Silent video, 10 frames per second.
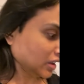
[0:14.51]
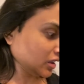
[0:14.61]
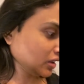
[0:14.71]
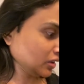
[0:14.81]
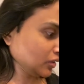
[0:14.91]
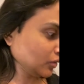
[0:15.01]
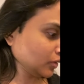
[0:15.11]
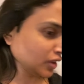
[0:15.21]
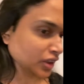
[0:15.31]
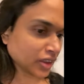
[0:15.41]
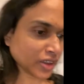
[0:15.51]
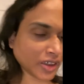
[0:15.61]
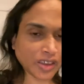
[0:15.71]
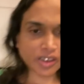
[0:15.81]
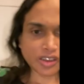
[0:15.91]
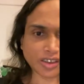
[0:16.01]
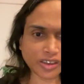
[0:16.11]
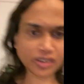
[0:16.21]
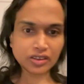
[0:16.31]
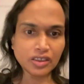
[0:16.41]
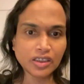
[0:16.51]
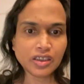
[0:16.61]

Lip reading: Soon. Yes.